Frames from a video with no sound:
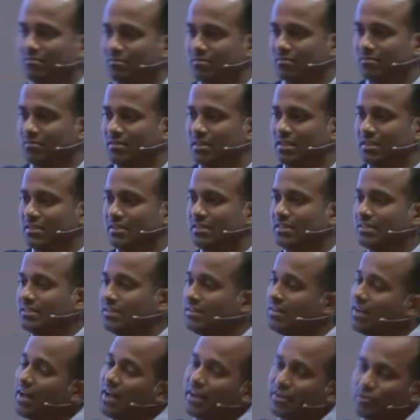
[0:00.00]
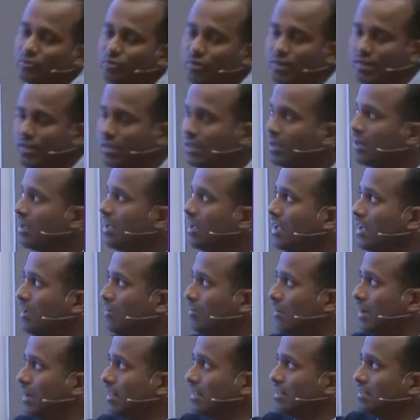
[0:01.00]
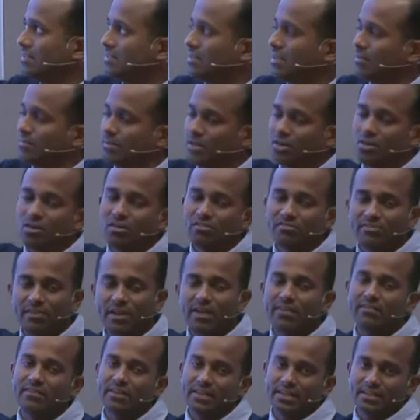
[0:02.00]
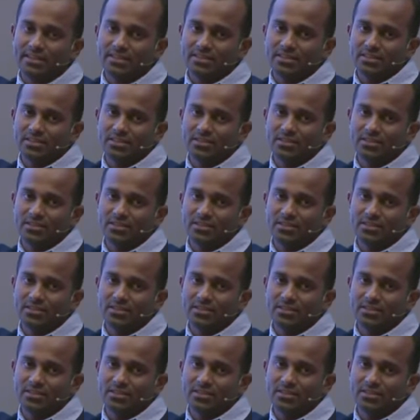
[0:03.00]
the, the scenario here but there's something called favorite